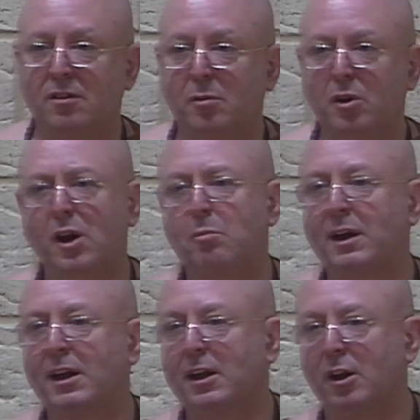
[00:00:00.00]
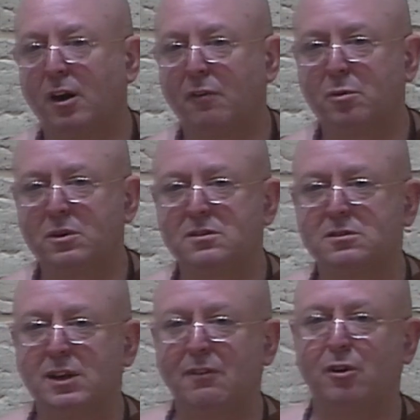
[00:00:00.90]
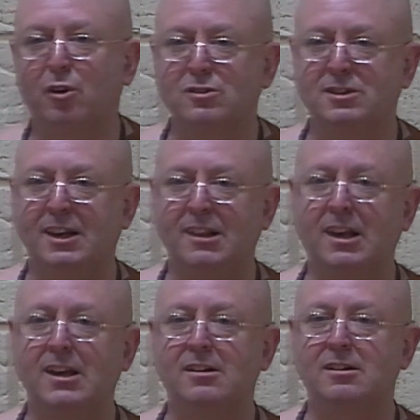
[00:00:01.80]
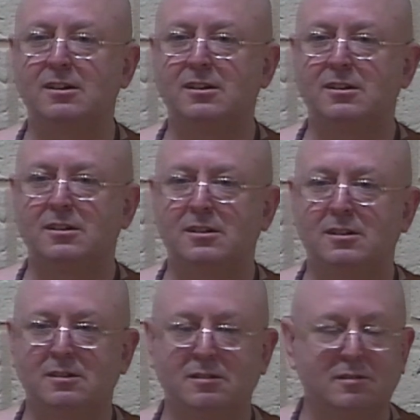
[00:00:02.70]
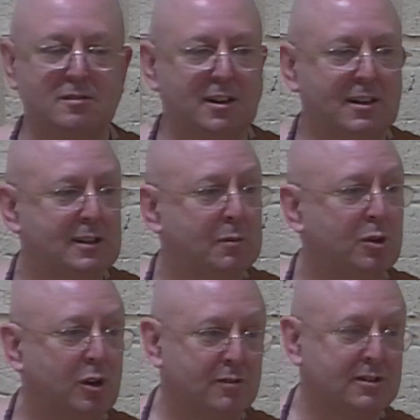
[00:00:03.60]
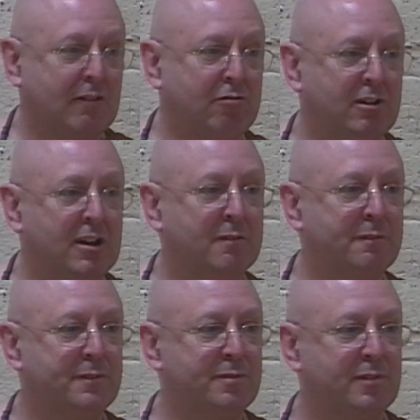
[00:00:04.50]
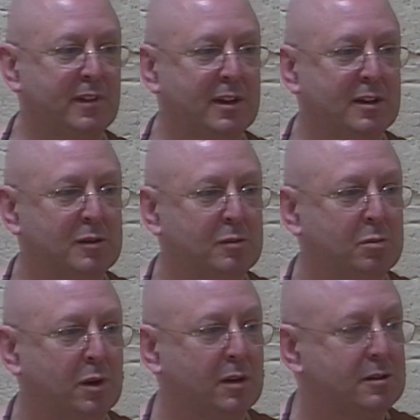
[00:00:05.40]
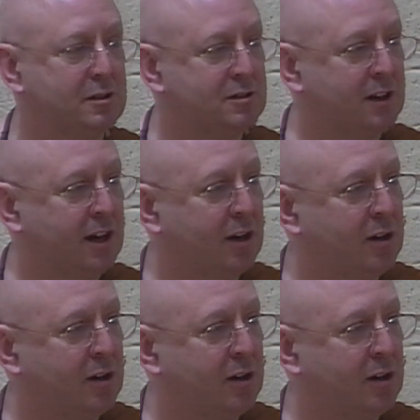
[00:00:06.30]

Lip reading: You come back again afterwards, you haven't lost anything, except a lot of suffering. But just to let